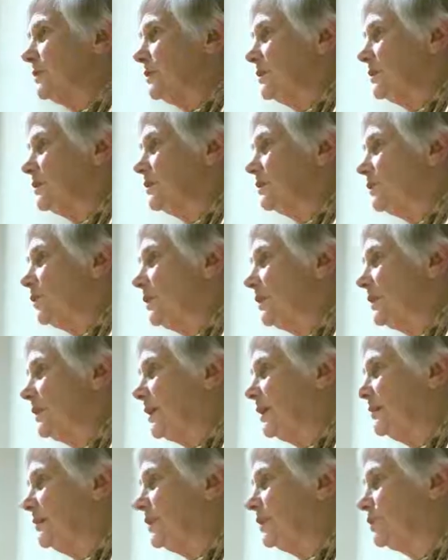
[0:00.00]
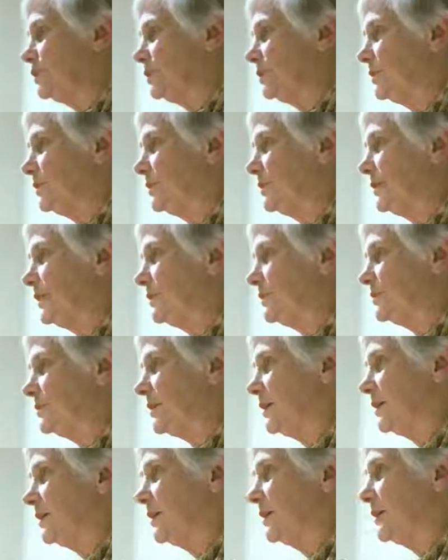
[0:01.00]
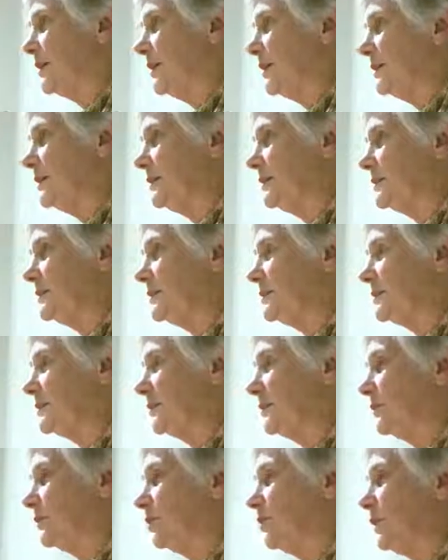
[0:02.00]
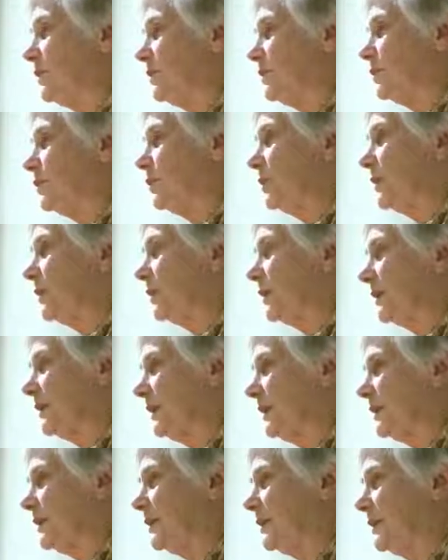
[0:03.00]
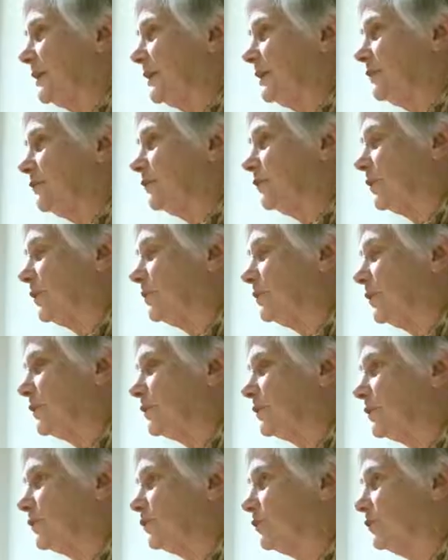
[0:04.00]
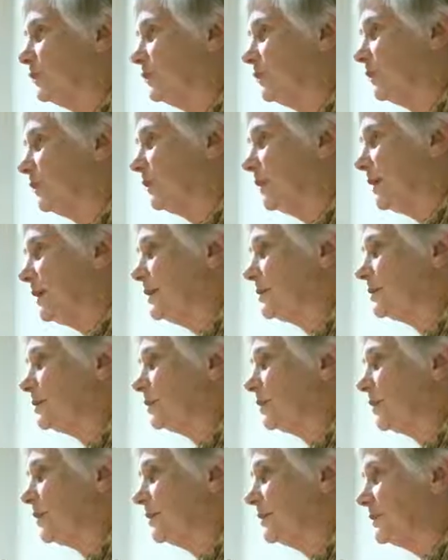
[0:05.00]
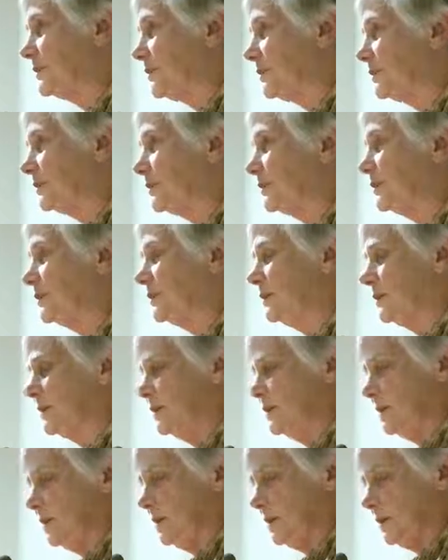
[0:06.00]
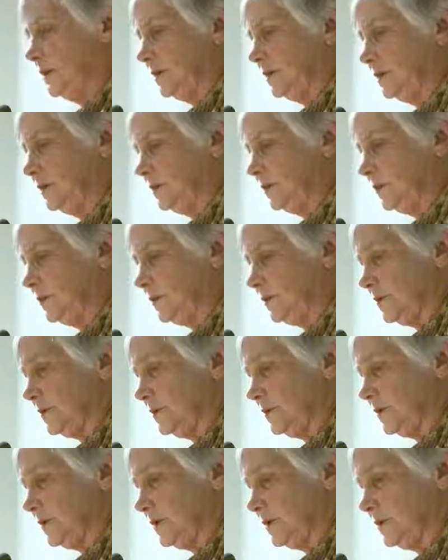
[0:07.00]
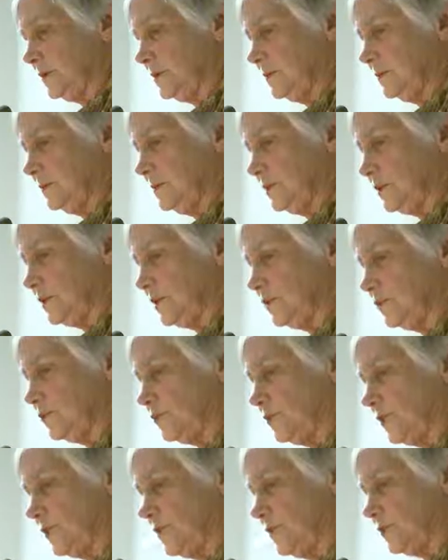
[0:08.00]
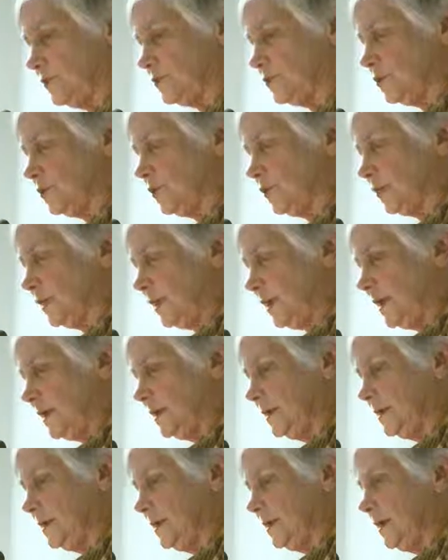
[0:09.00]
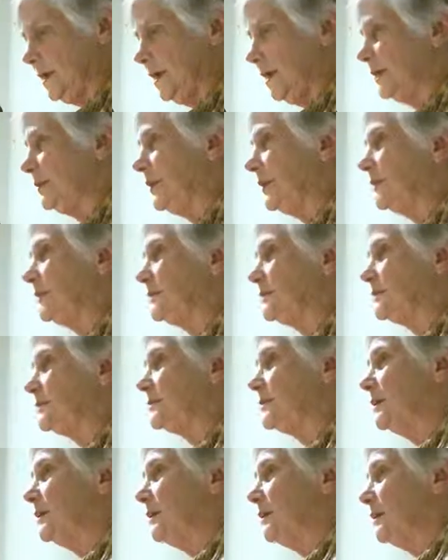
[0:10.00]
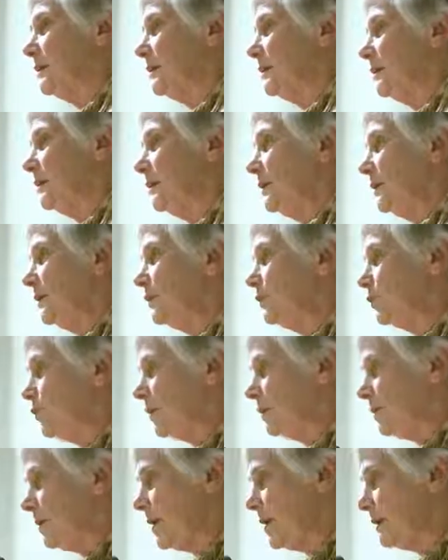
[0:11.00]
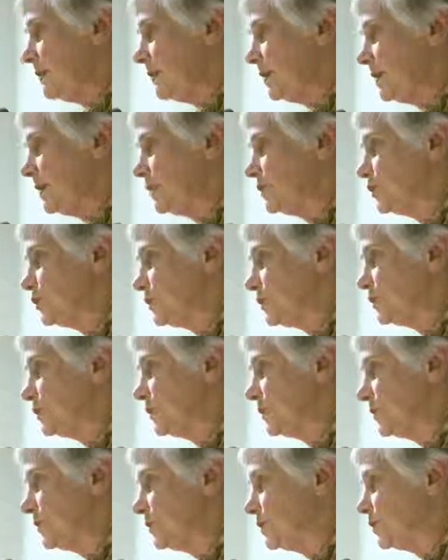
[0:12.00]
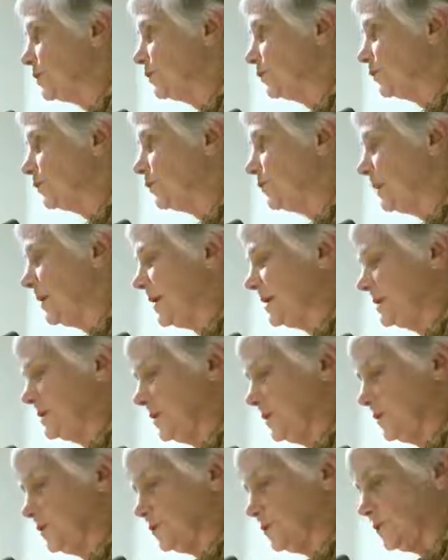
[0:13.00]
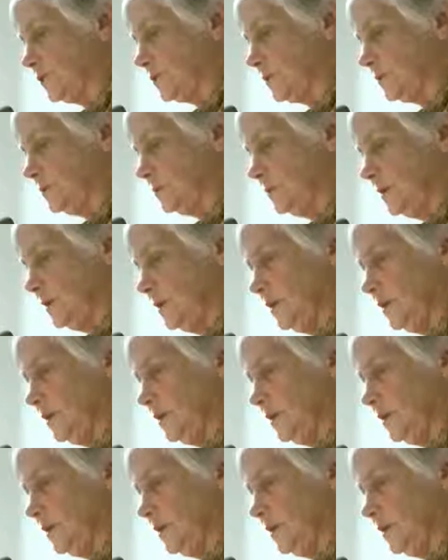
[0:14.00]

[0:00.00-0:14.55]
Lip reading: is the one that I mentioned at the outset, and that is the one that you hear again and again from, whether it's from Bill Gates or Arnie Duncan or Michelle Rhee or Joel Klein, and that is, ignore poverty, it's just an excuse for bad teachers.